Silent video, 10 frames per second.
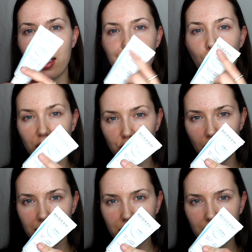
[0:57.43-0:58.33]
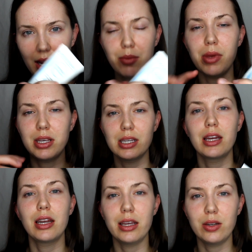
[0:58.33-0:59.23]
moisturizer and mixing
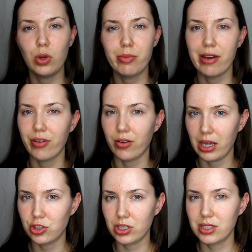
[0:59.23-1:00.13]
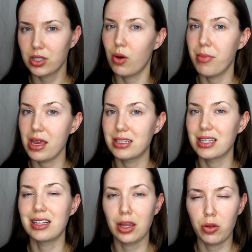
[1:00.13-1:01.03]
it in with my foundation so it makes
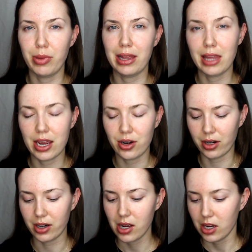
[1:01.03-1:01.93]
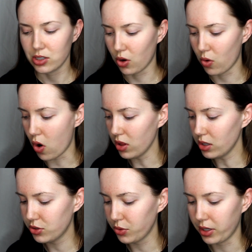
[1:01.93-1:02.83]
it a little bit lighter. So all I'll
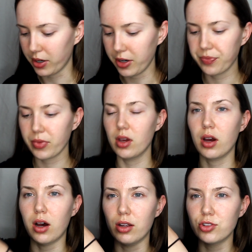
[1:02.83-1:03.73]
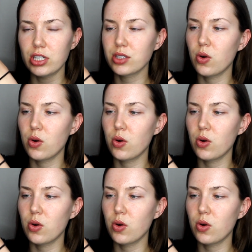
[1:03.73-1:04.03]
do here, I'll just